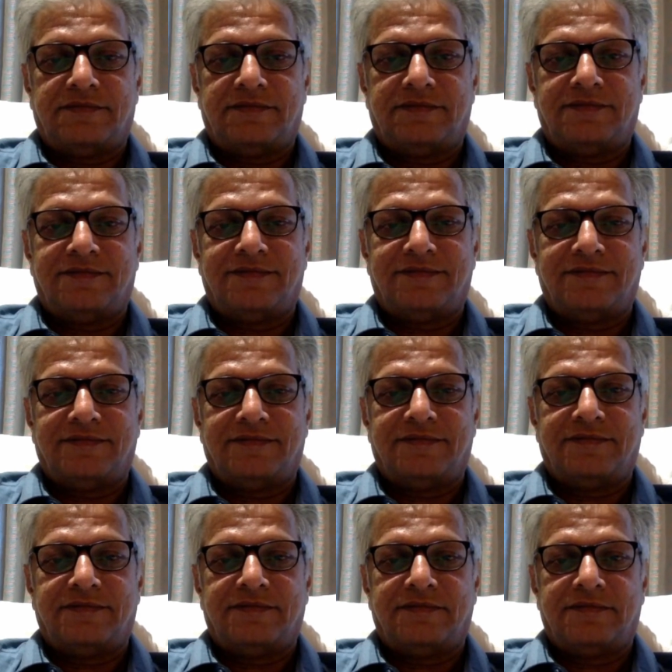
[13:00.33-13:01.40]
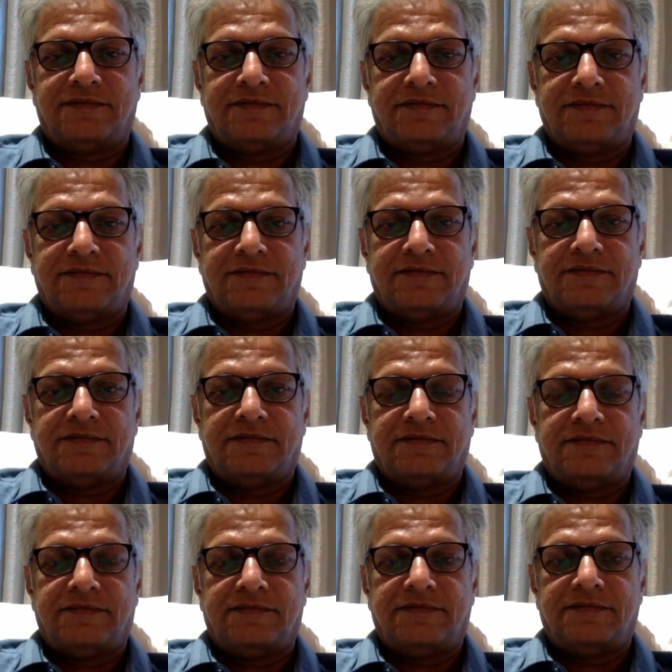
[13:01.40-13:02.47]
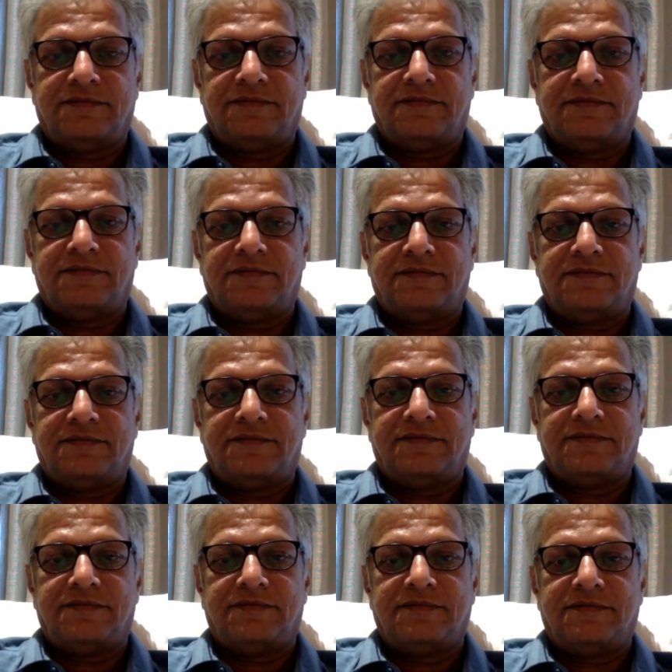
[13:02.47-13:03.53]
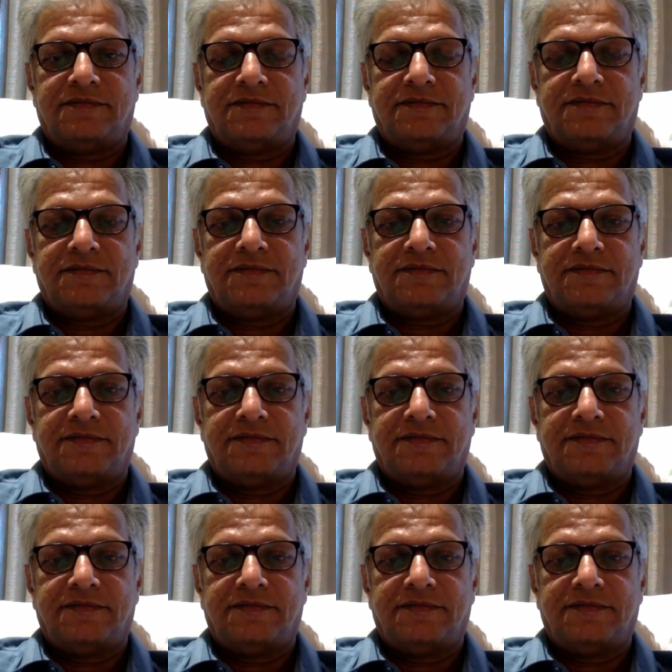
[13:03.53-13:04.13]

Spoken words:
No words are spoken by the person on screen.